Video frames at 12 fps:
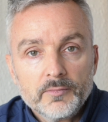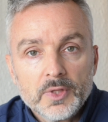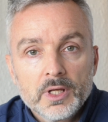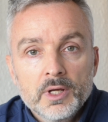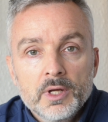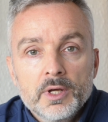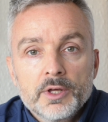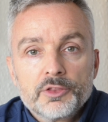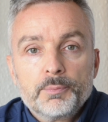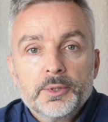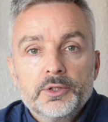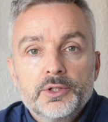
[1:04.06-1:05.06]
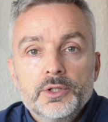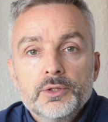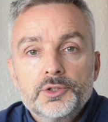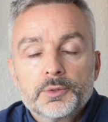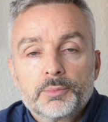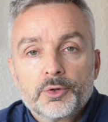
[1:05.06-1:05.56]
There have been
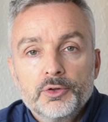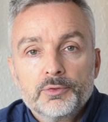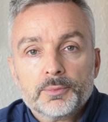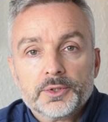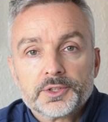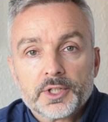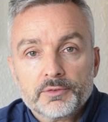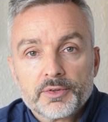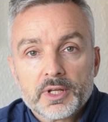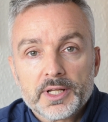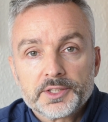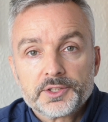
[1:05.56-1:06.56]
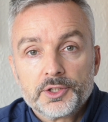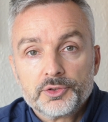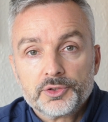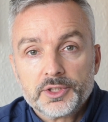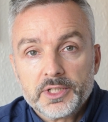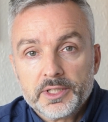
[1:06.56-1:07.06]
huge improvements over the last
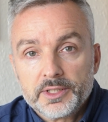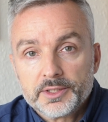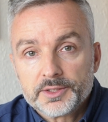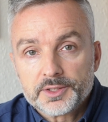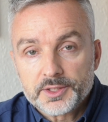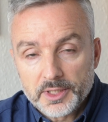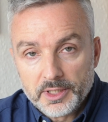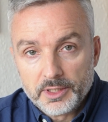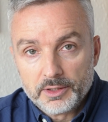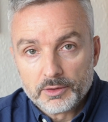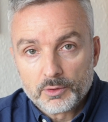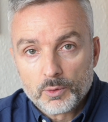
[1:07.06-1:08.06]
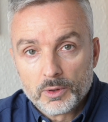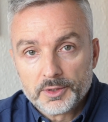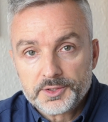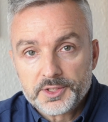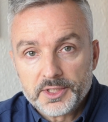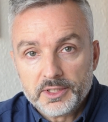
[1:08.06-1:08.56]
100 years in
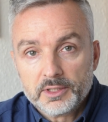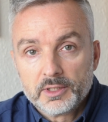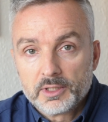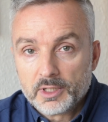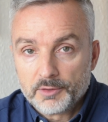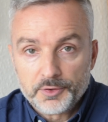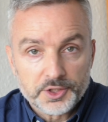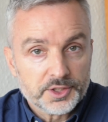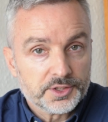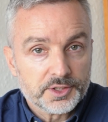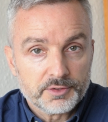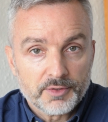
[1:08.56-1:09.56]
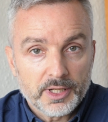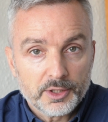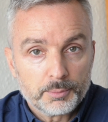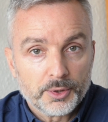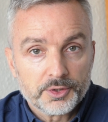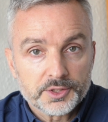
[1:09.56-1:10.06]
quality, efficiency, value,
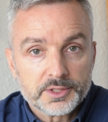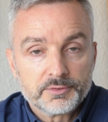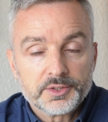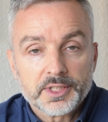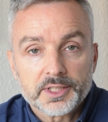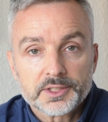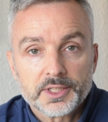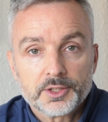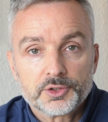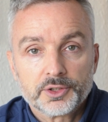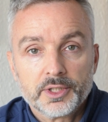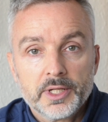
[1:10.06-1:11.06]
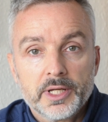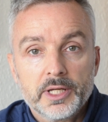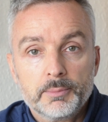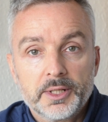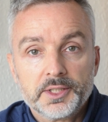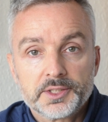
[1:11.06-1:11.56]
productivity, etc., in
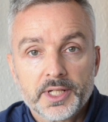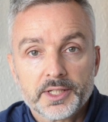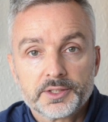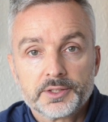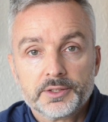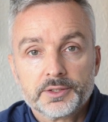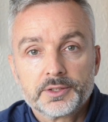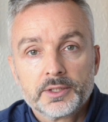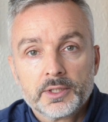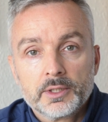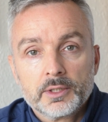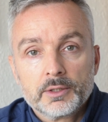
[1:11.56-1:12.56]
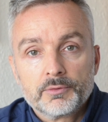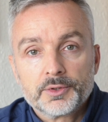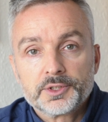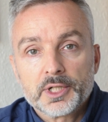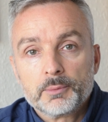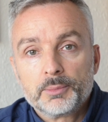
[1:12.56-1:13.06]
many sectors. For
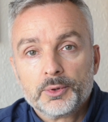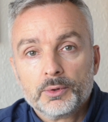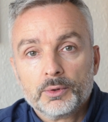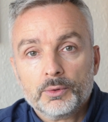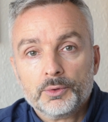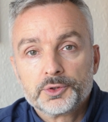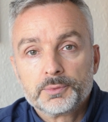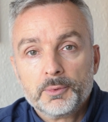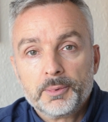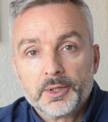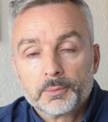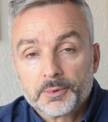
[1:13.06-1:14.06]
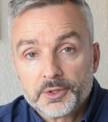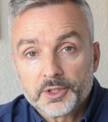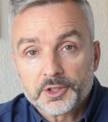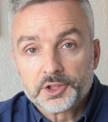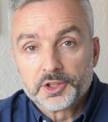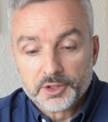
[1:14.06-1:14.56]
example, automobile
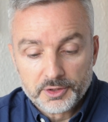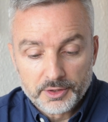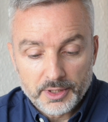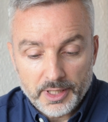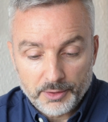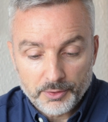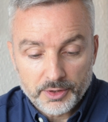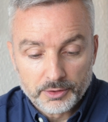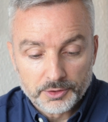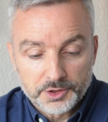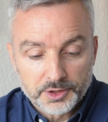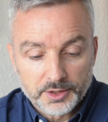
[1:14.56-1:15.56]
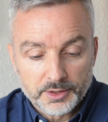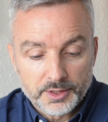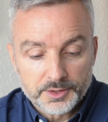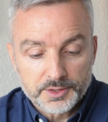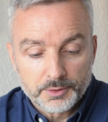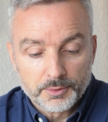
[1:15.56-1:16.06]
production, agriculture, and
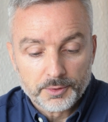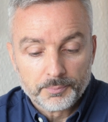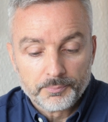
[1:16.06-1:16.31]
so on.